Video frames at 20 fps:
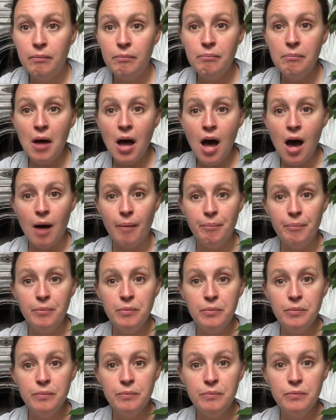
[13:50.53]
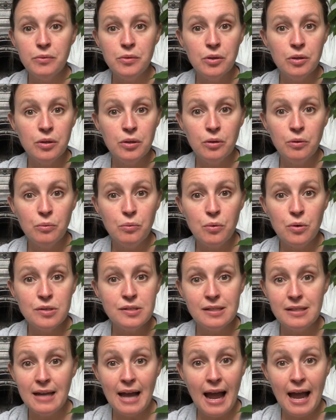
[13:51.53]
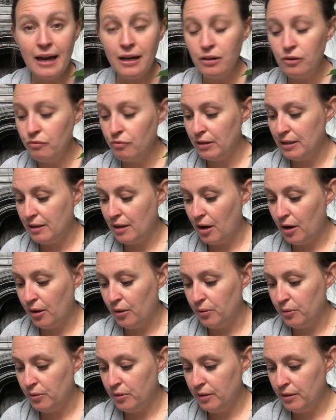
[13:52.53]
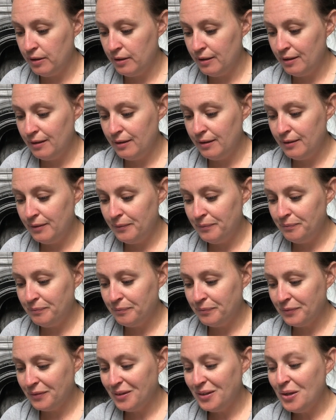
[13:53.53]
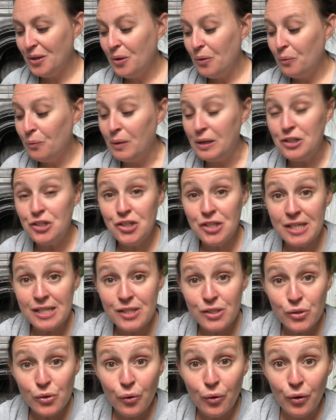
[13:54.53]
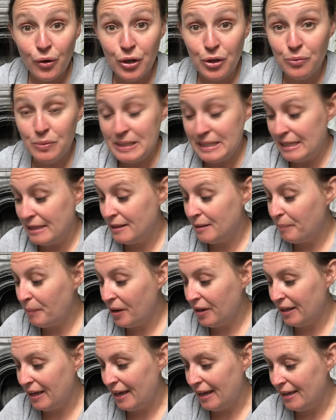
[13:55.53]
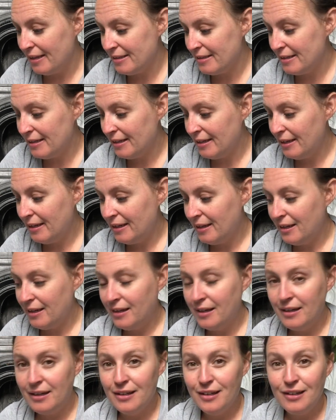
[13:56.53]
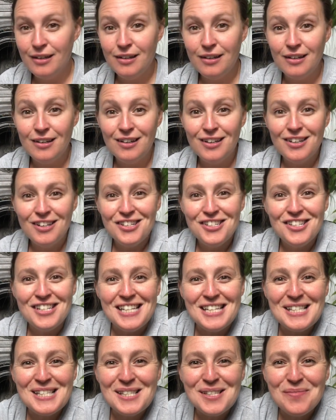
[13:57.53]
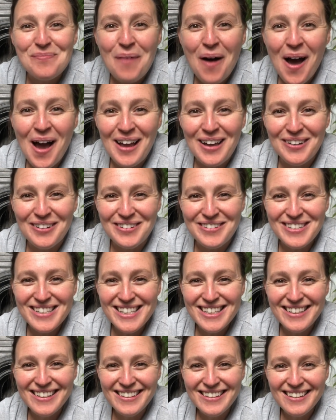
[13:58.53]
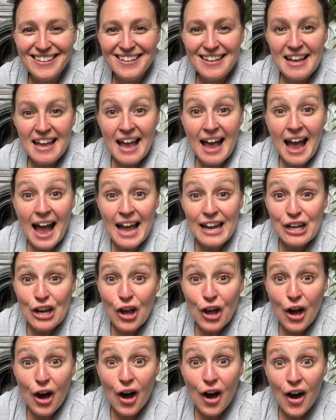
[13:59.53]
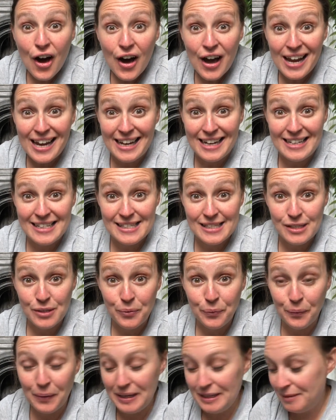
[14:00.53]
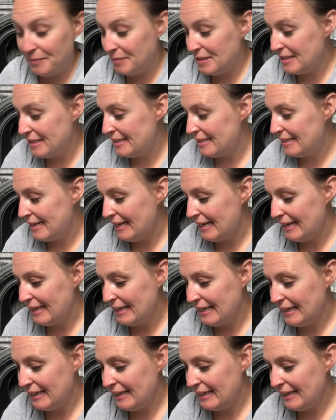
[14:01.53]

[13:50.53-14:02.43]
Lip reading: Mum wasn't angry though. When she saw who was in the bucket, she smiled and her eyes went misty.